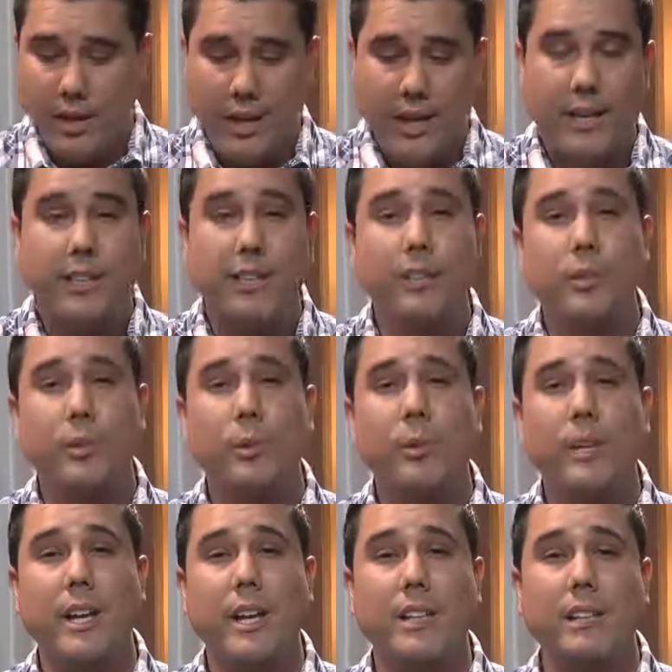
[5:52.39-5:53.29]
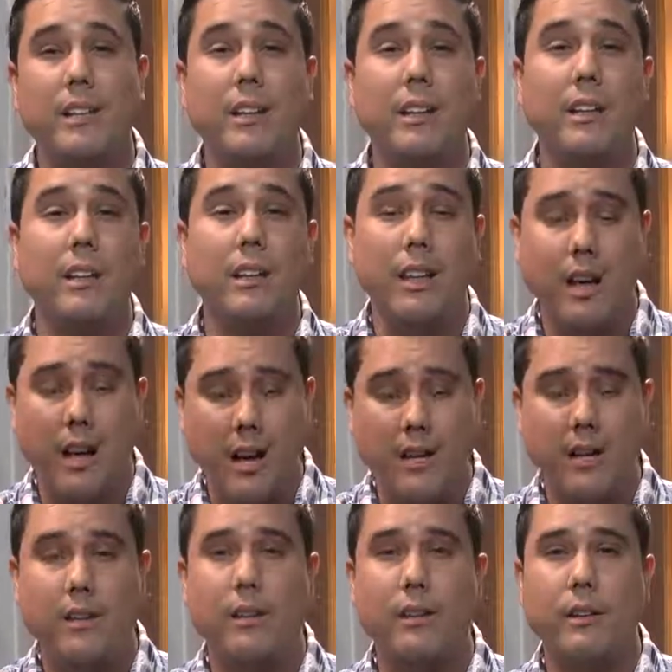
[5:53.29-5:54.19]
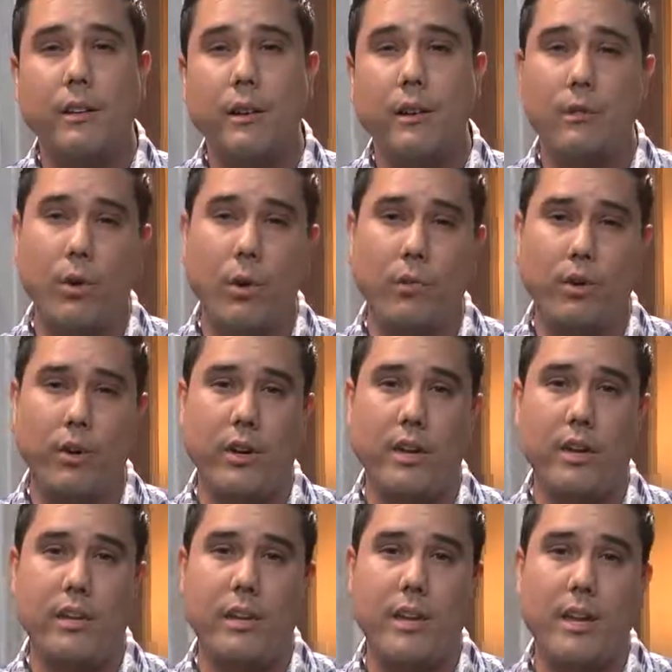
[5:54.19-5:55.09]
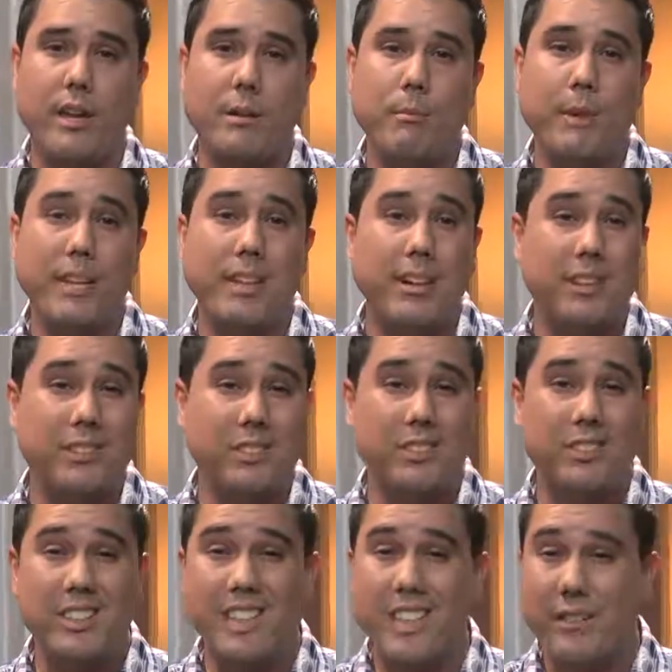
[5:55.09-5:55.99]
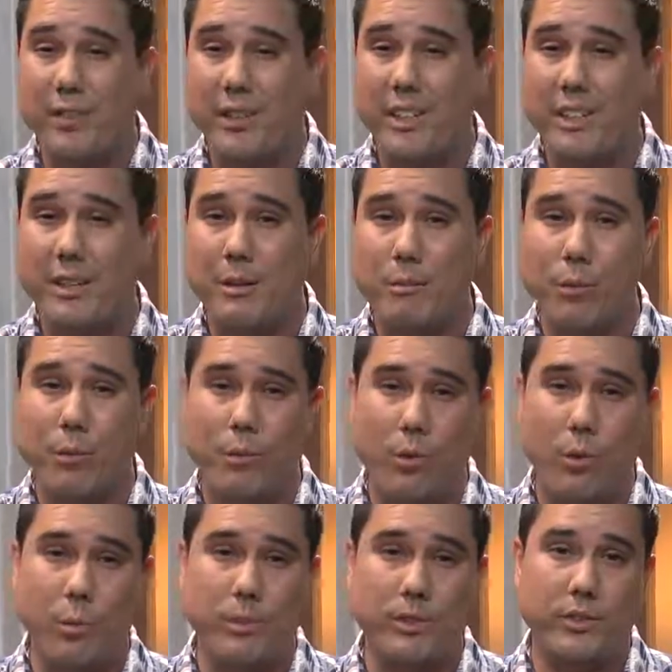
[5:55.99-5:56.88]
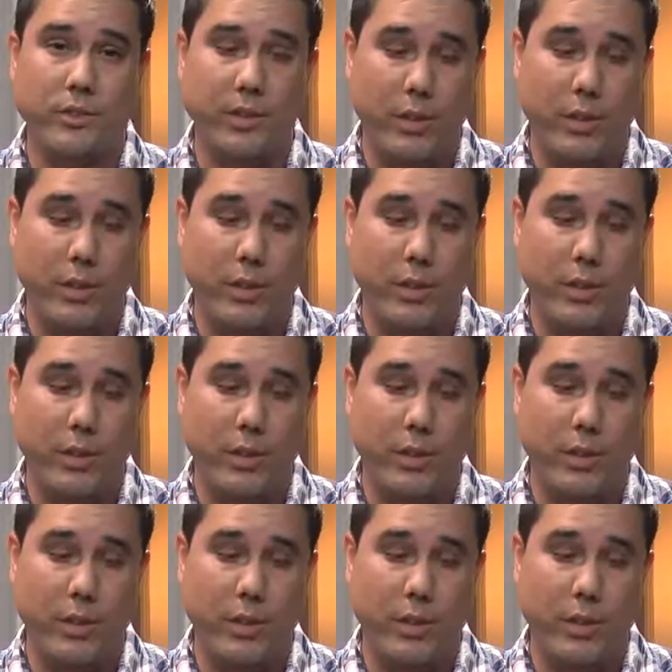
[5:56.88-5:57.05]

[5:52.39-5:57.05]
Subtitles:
it can create a lot of overhead and may cause a significant performance